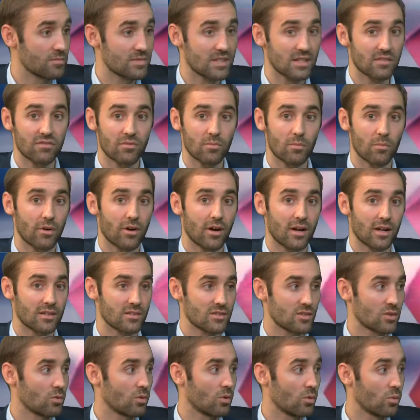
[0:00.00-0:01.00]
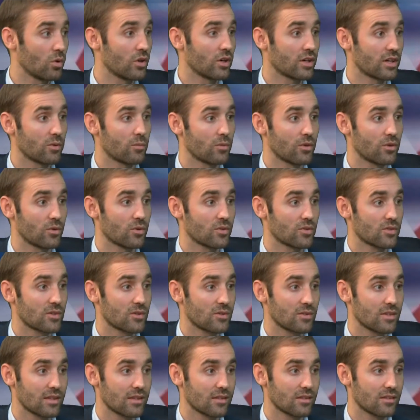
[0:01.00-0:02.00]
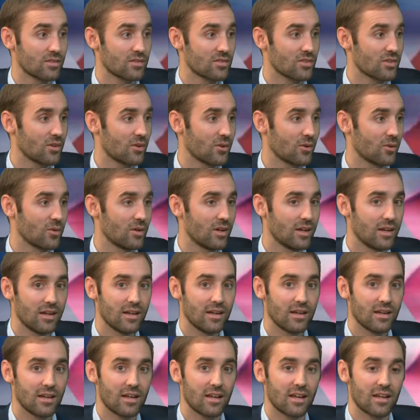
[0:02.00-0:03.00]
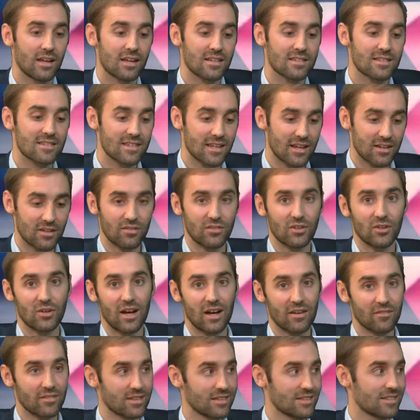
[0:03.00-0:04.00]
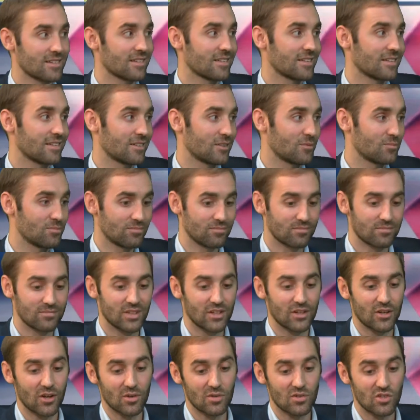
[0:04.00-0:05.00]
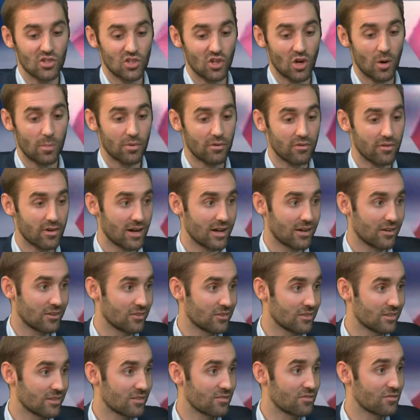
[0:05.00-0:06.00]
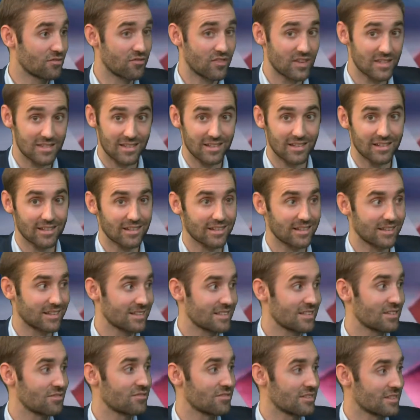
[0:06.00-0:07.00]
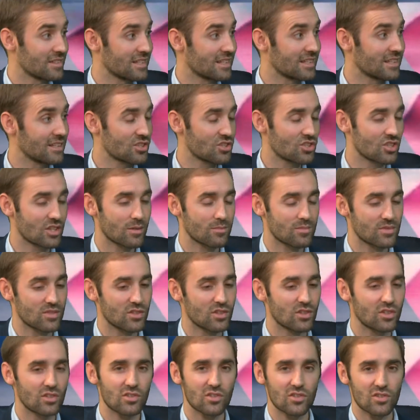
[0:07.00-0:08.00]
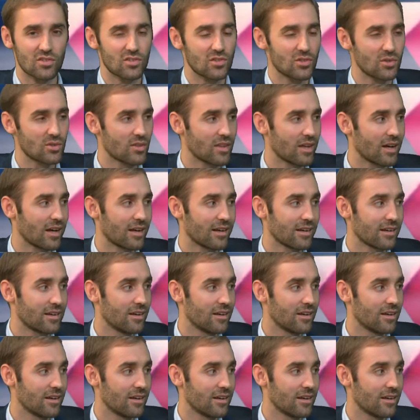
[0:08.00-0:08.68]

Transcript: different brands who are working with AutoDeal. So instead of you having to, shop around physically different dealerships, you can just do that.